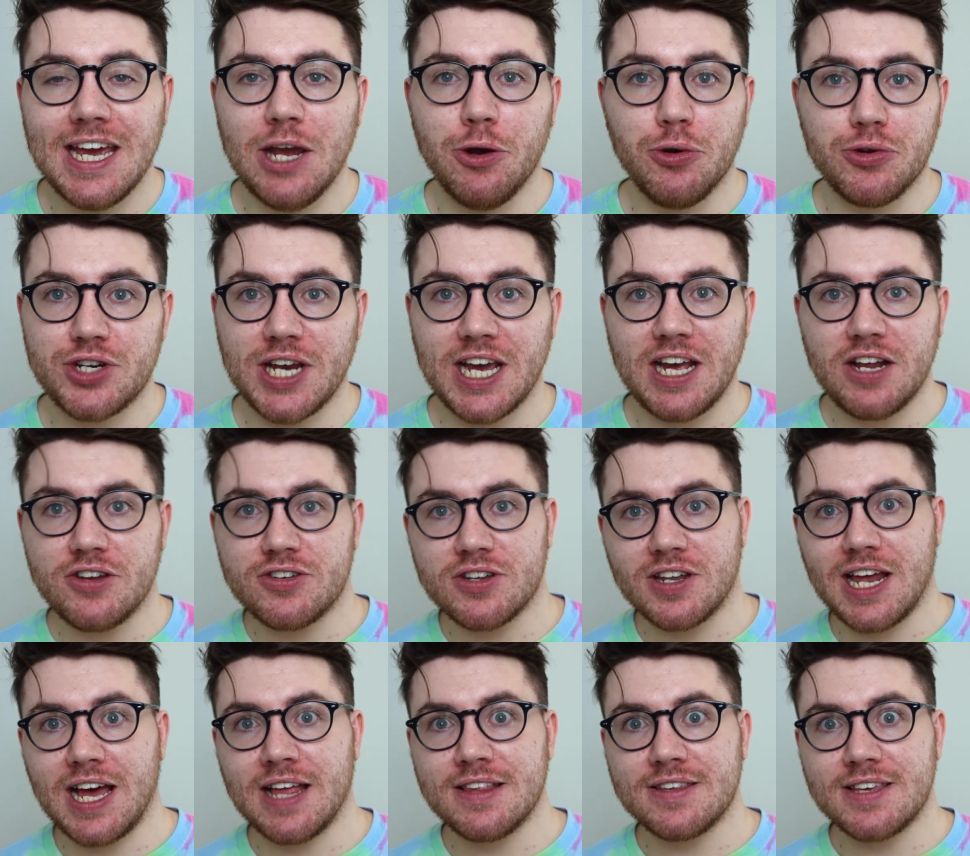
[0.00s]
it will change the
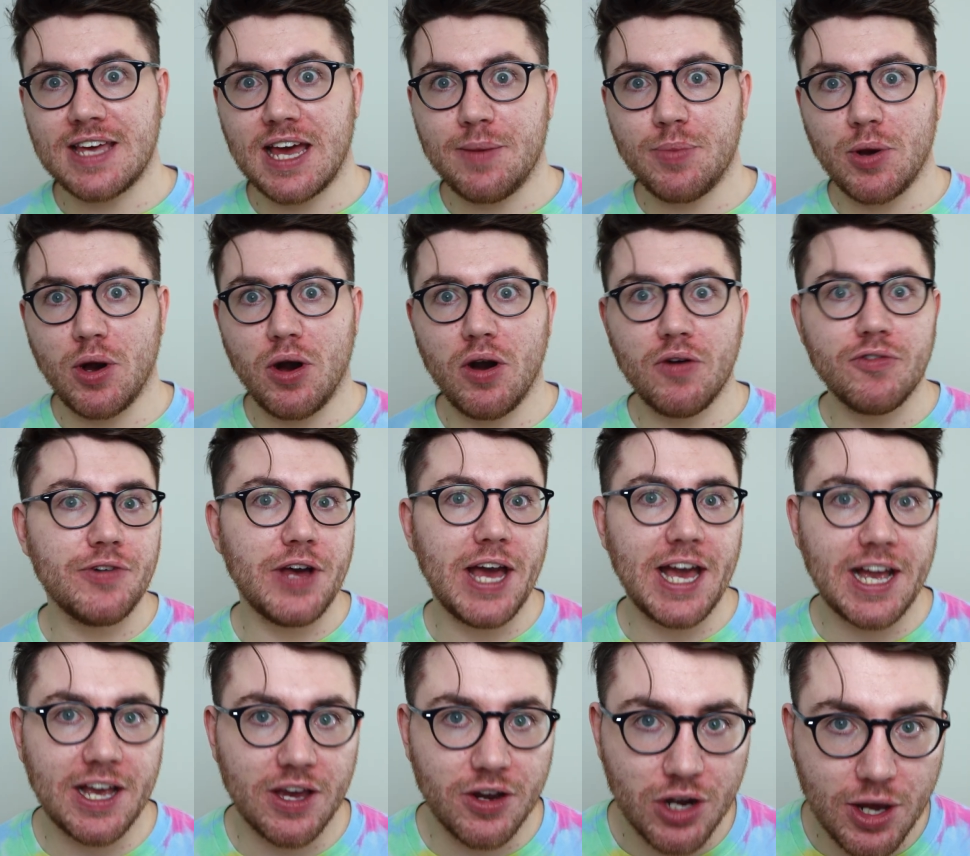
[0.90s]
landscape of
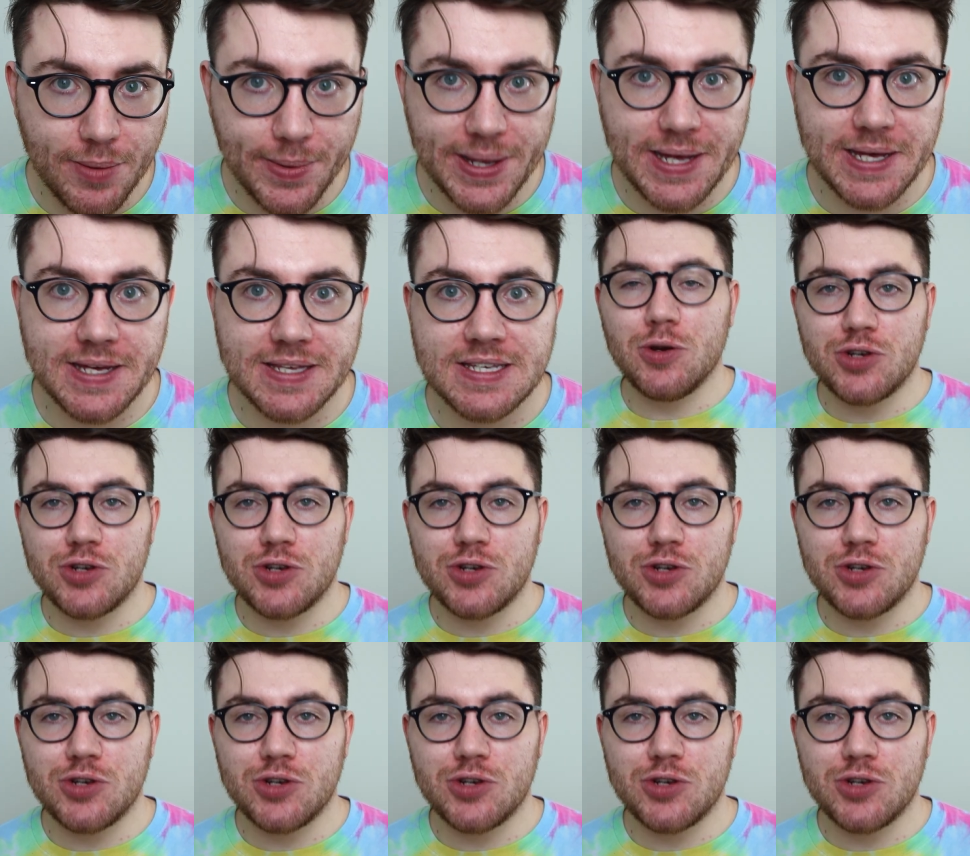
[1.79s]
economics,